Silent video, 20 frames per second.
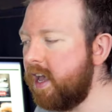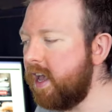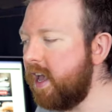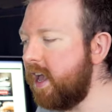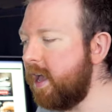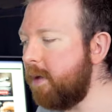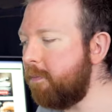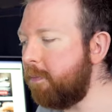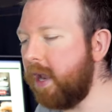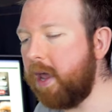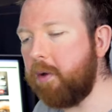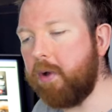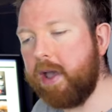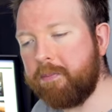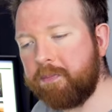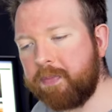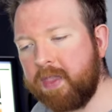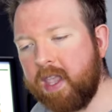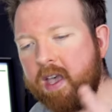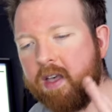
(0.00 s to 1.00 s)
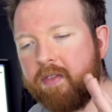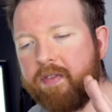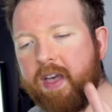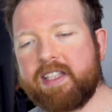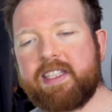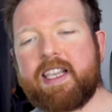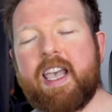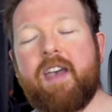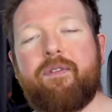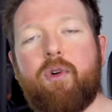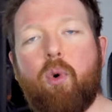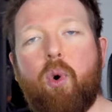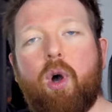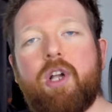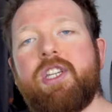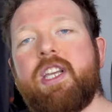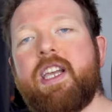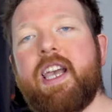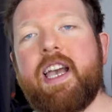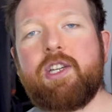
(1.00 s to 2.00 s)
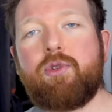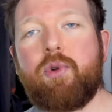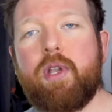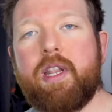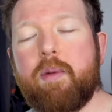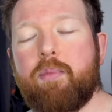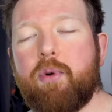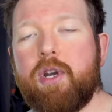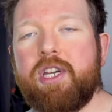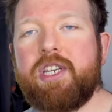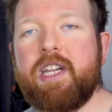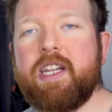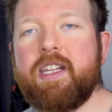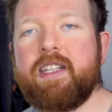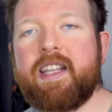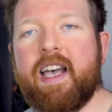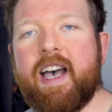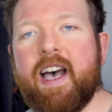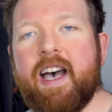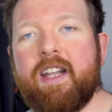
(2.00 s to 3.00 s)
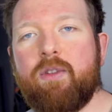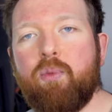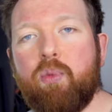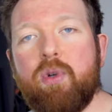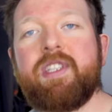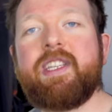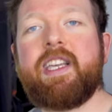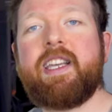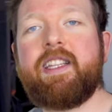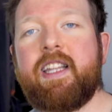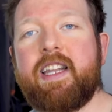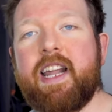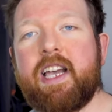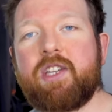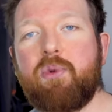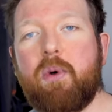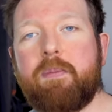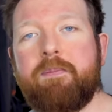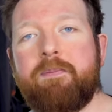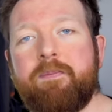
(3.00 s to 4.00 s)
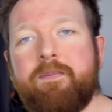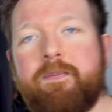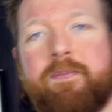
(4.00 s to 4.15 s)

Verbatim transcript: Um, but anyway, thanks again for watching guys, really appreciate it, and we'll see you in the next one.